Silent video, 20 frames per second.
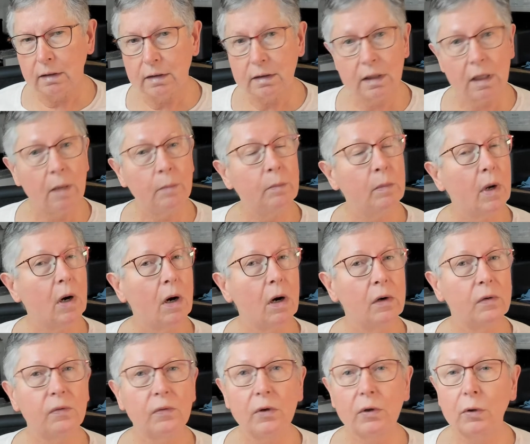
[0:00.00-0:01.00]
Some
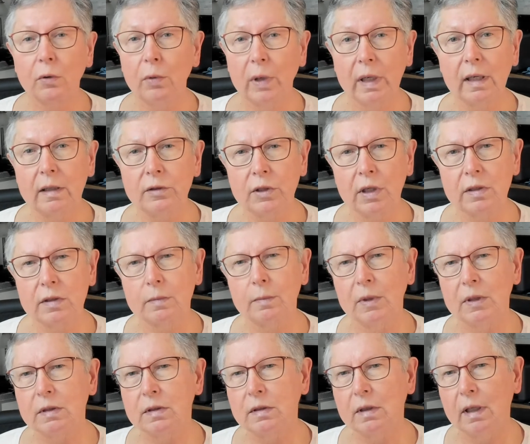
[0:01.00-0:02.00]
are for quick
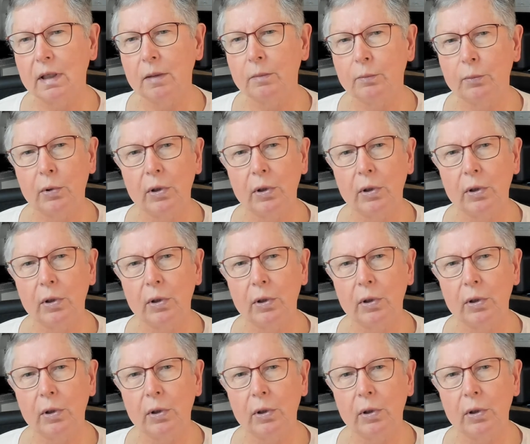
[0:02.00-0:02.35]
adjustments like